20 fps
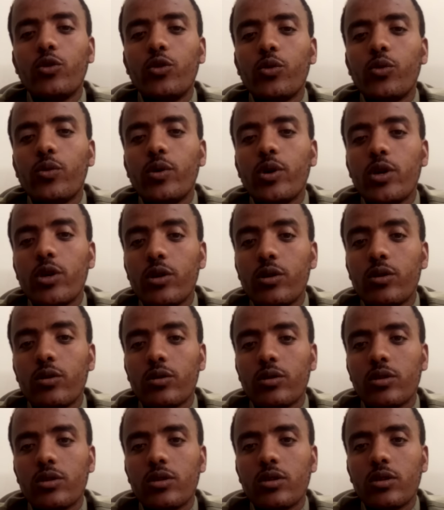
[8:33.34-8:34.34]
do we
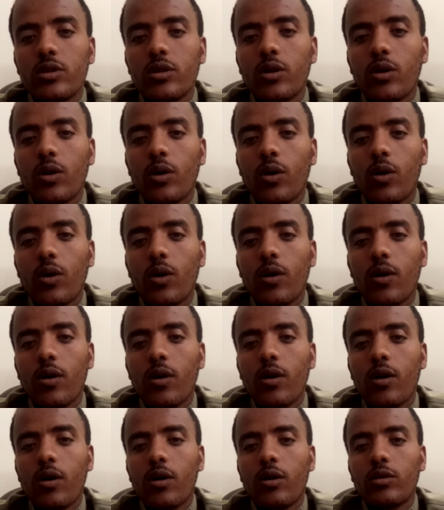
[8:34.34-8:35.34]
use
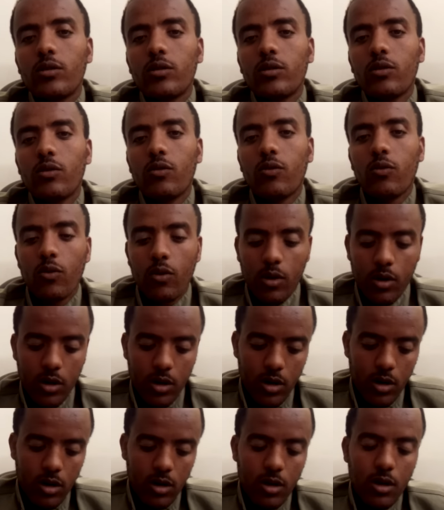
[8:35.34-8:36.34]

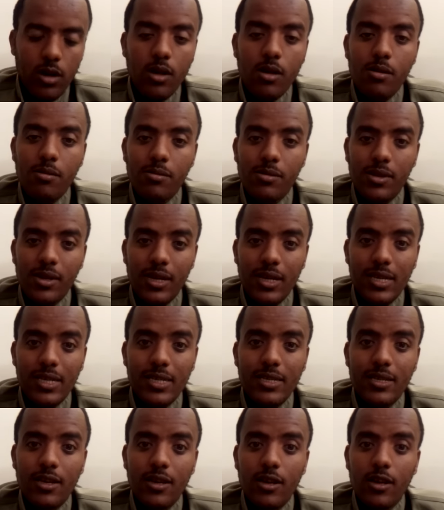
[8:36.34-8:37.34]
for
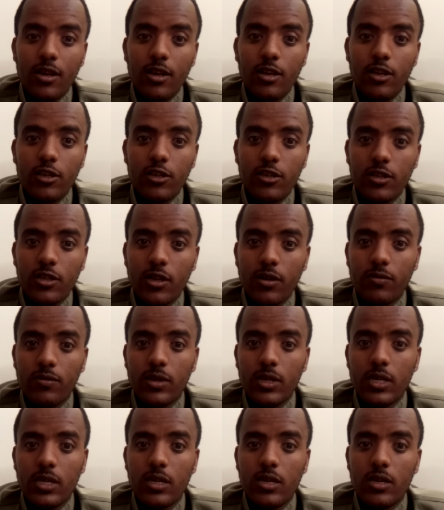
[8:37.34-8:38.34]
these
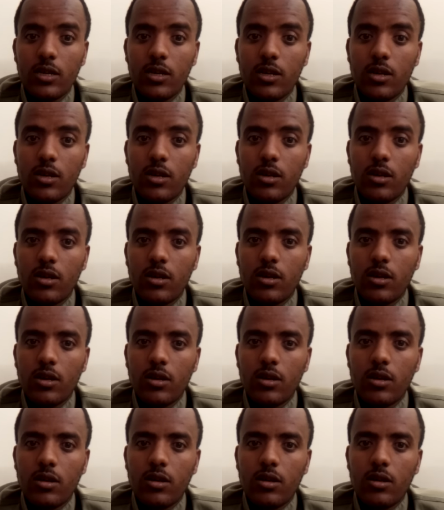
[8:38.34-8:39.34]
seven
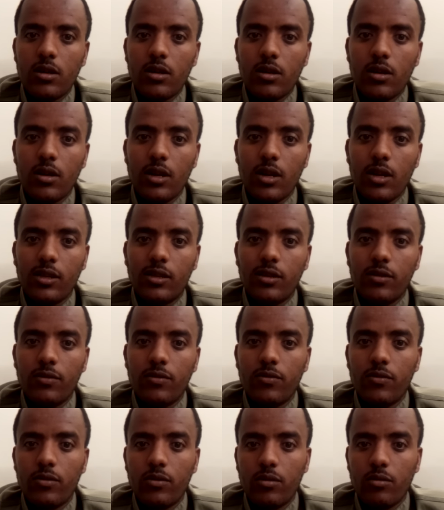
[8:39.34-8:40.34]

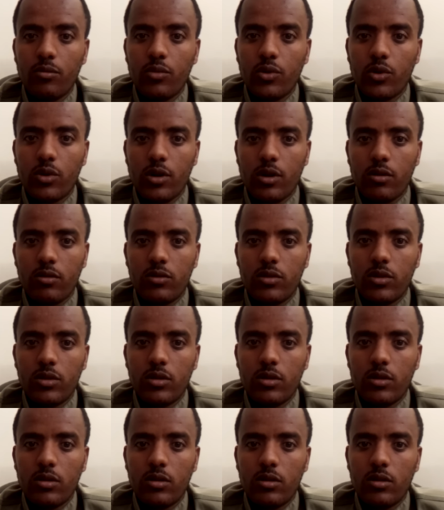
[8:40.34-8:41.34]
relative
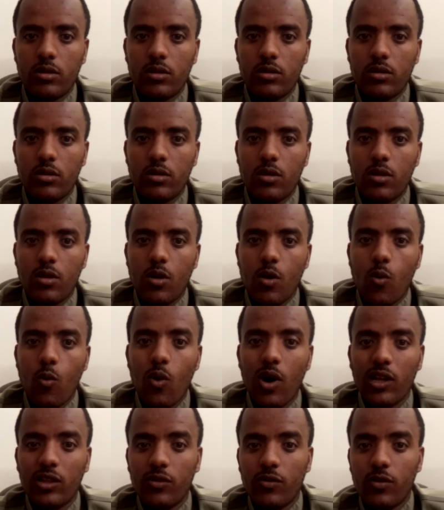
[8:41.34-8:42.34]
pronouns?
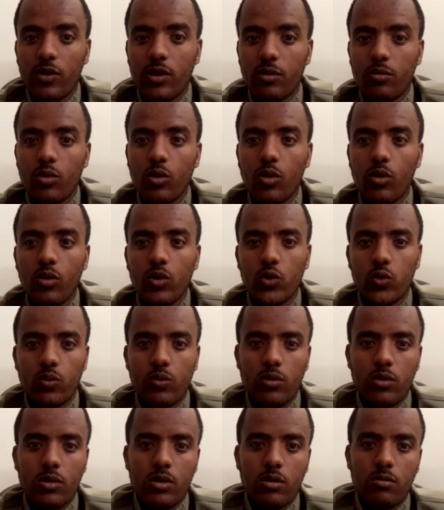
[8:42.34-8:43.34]
What verb goes
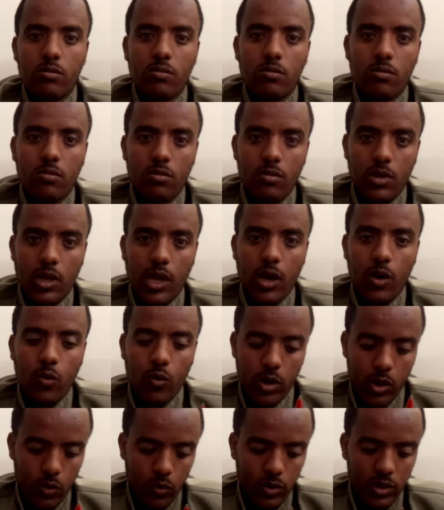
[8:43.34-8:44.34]
with them?
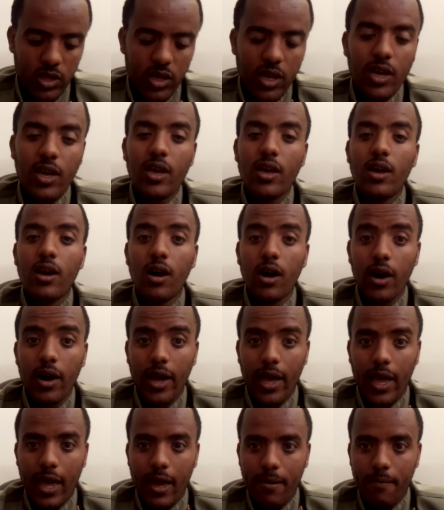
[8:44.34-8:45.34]
Like when we say
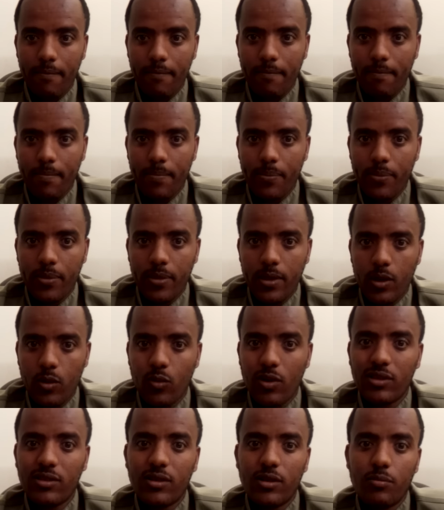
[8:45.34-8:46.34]
I am,
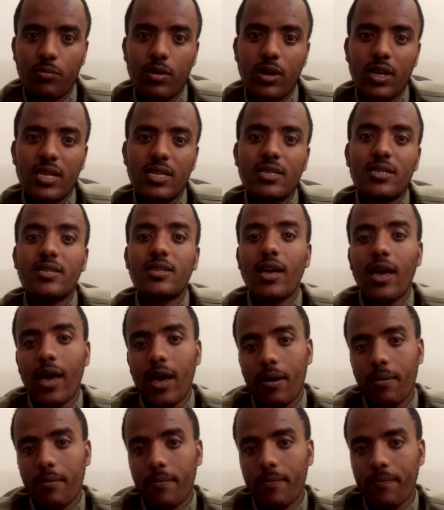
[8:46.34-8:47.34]
what replaces
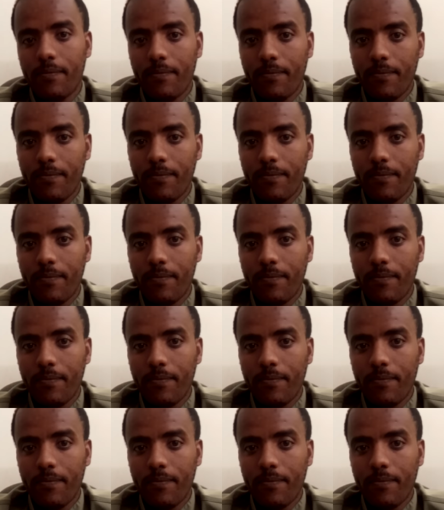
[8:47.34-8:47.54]
am?